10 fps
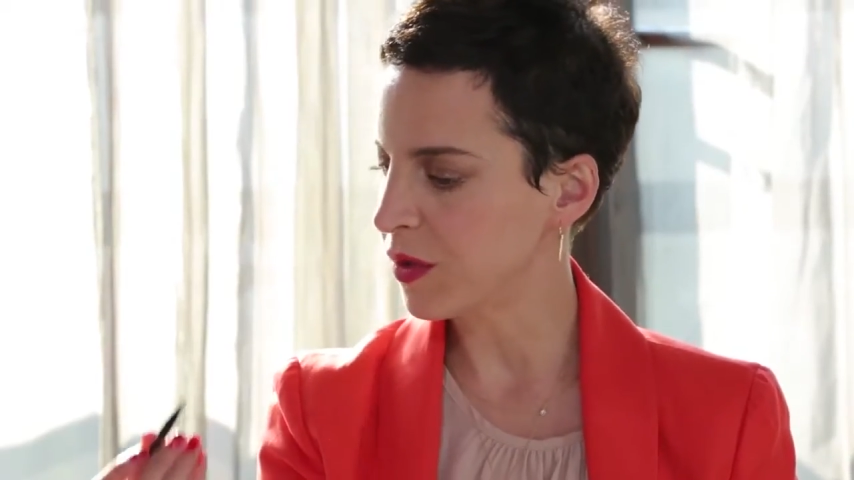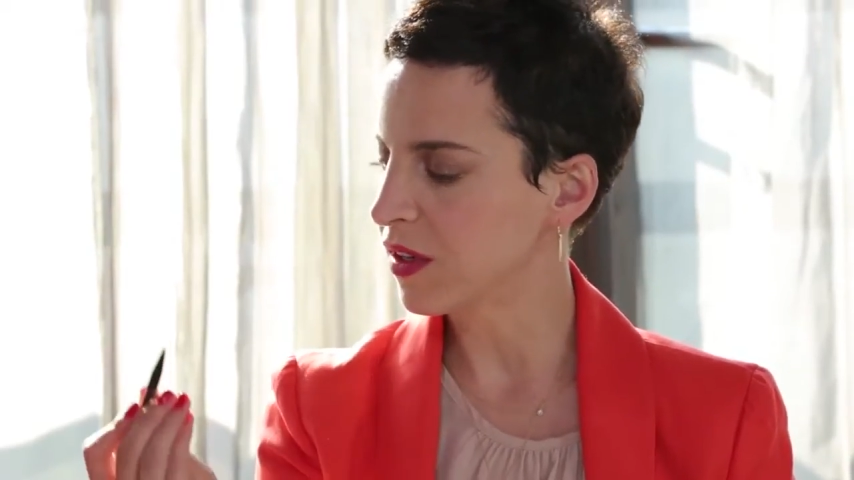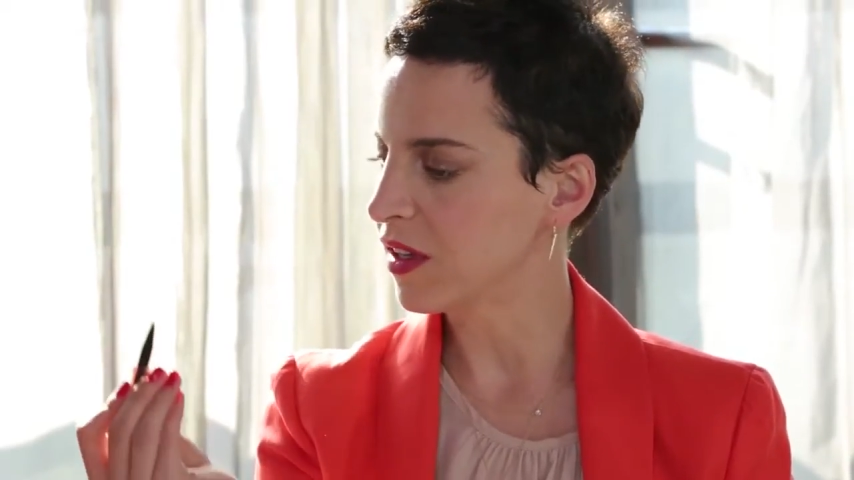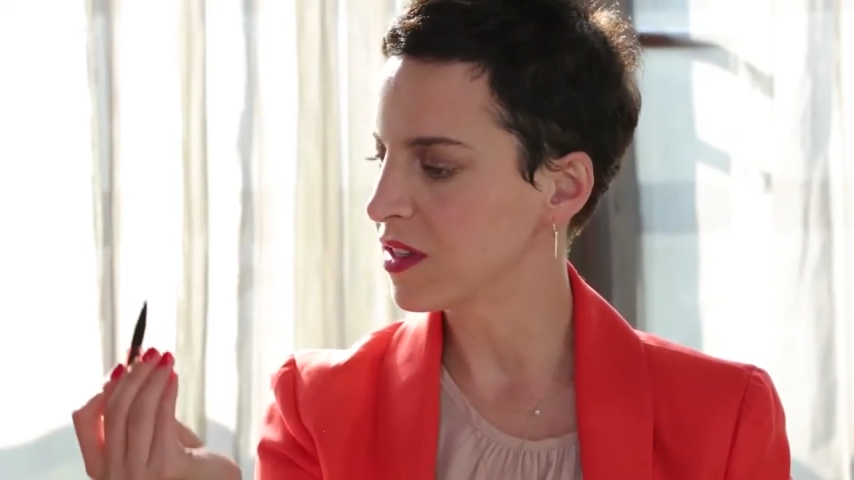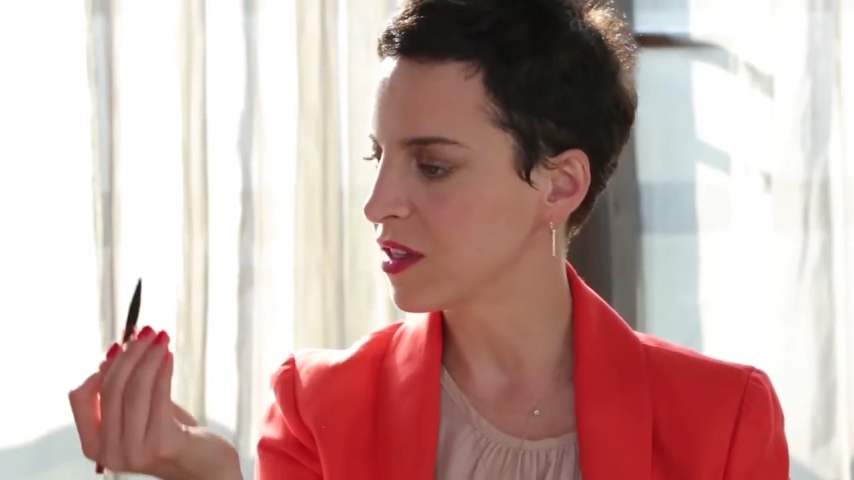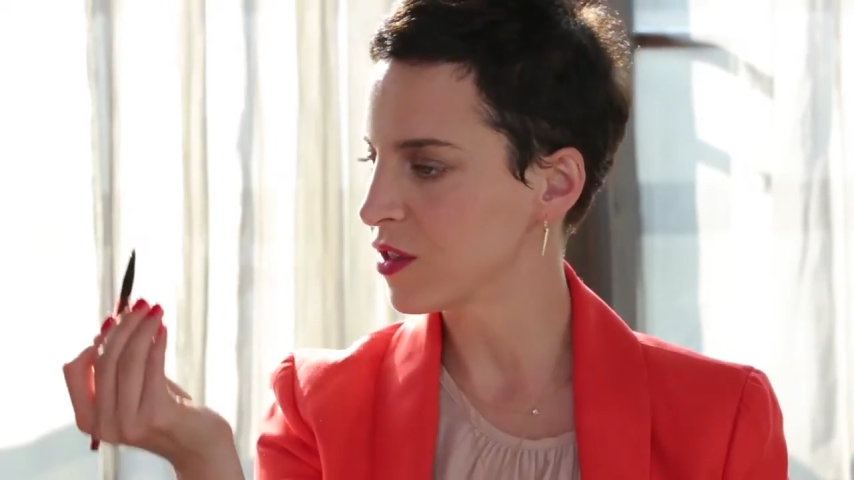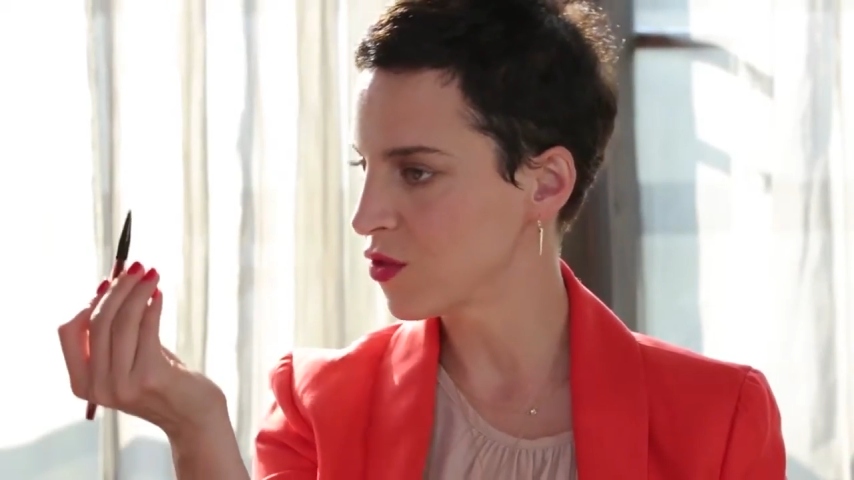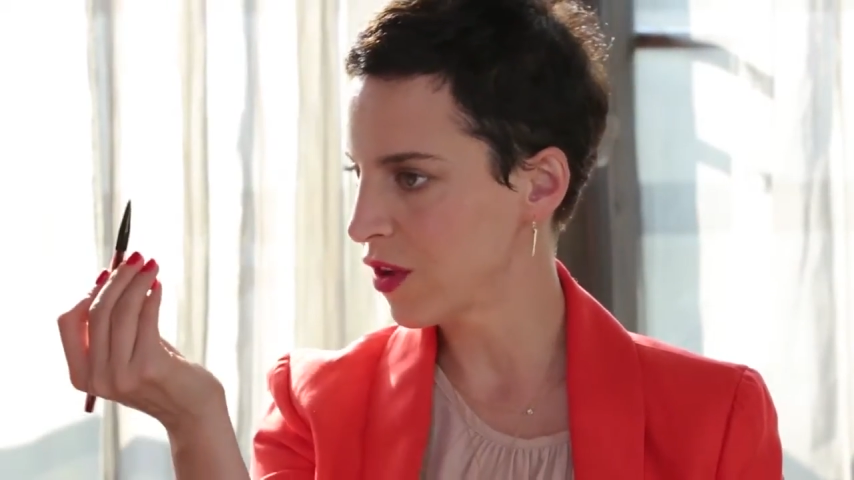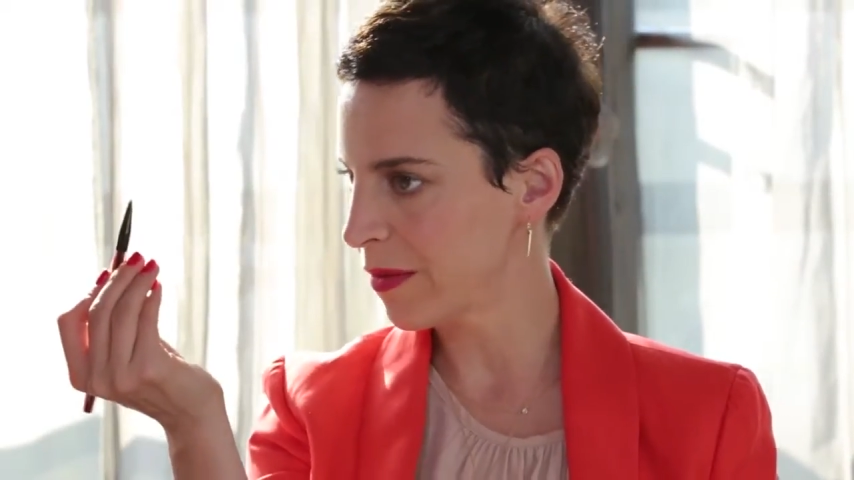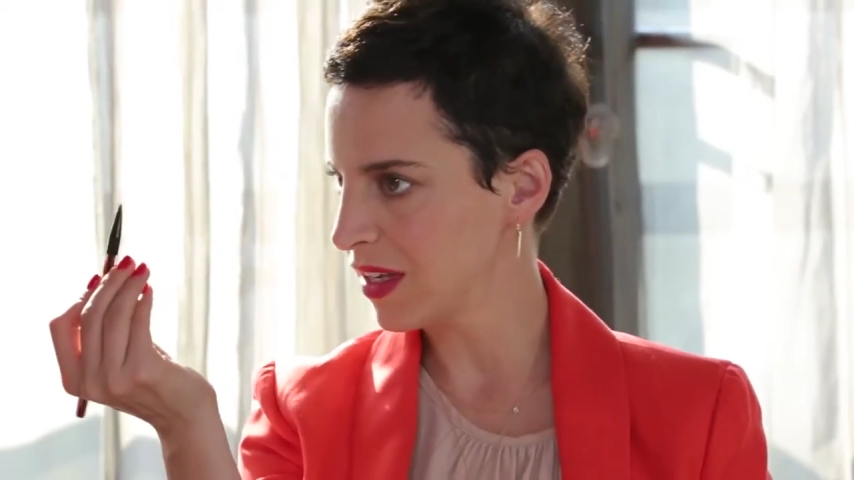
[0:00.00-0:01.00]
but it's
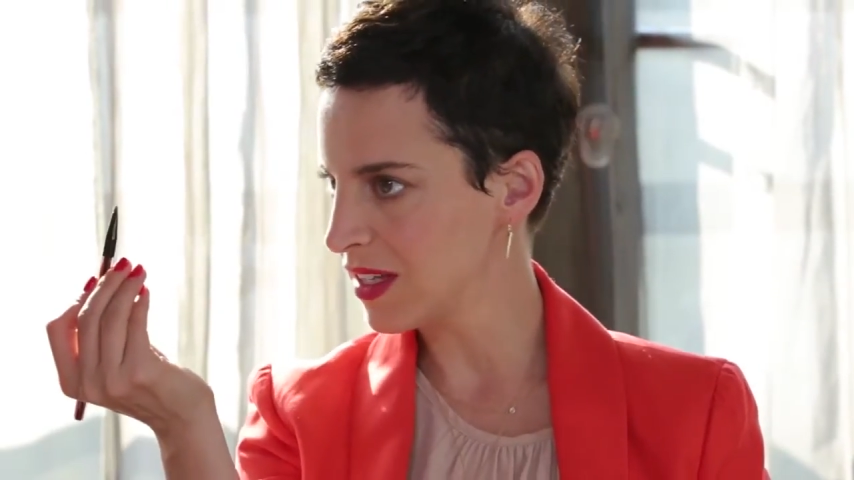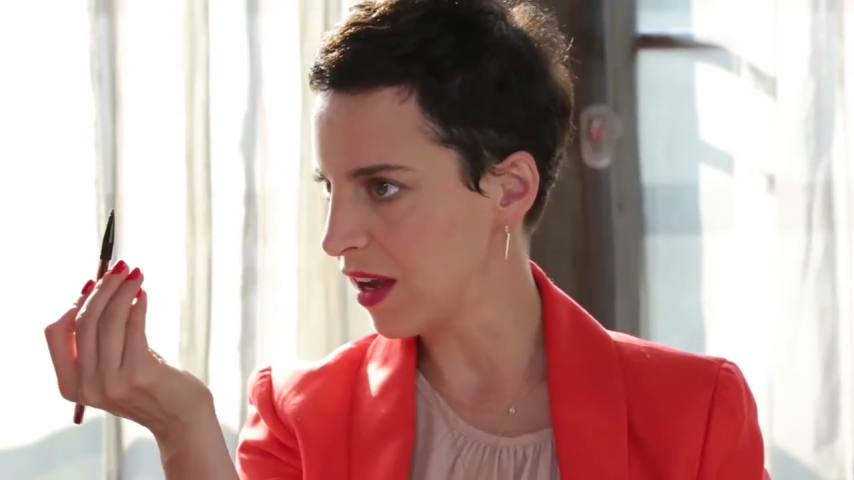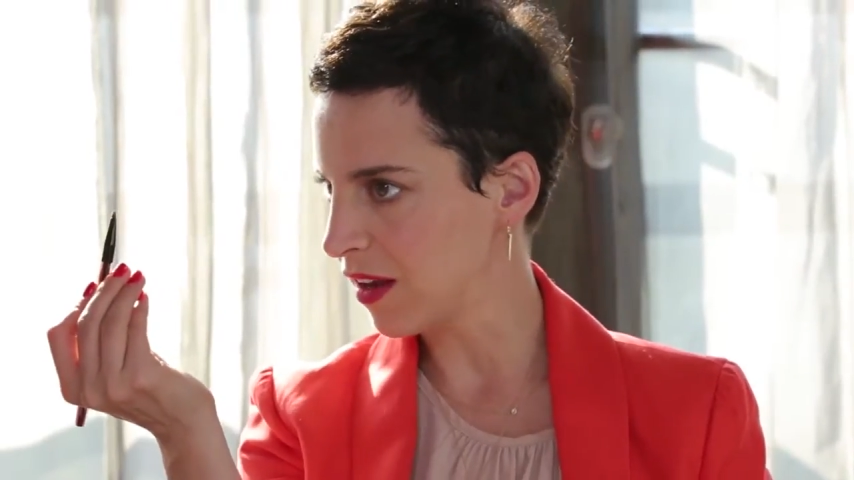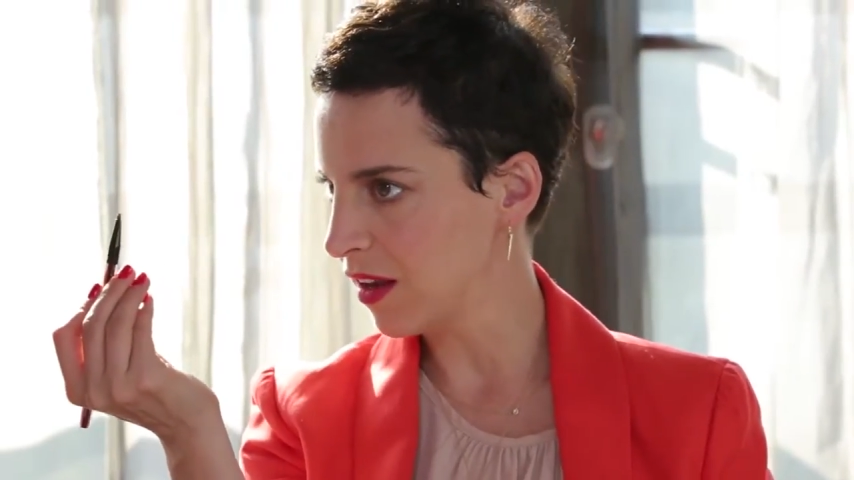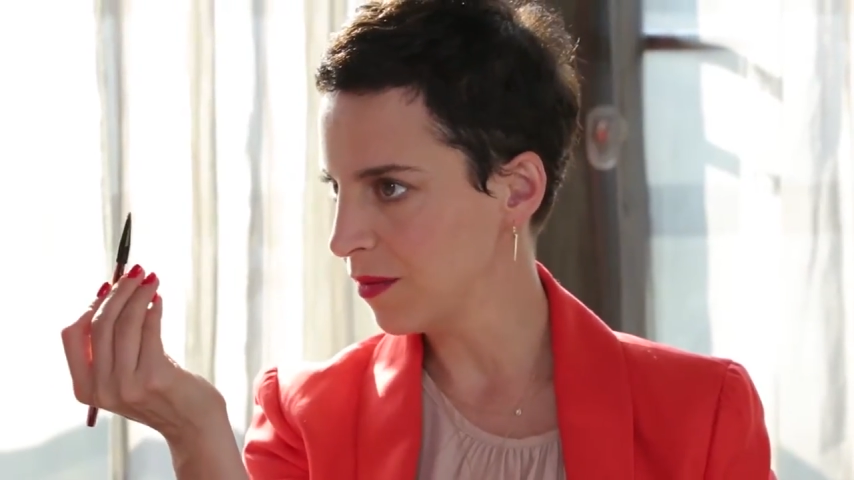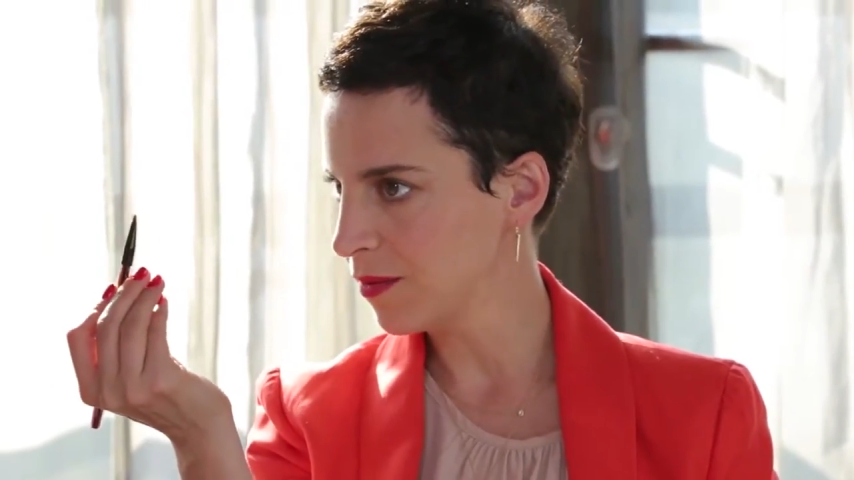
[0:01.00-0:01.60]
extremely tiny.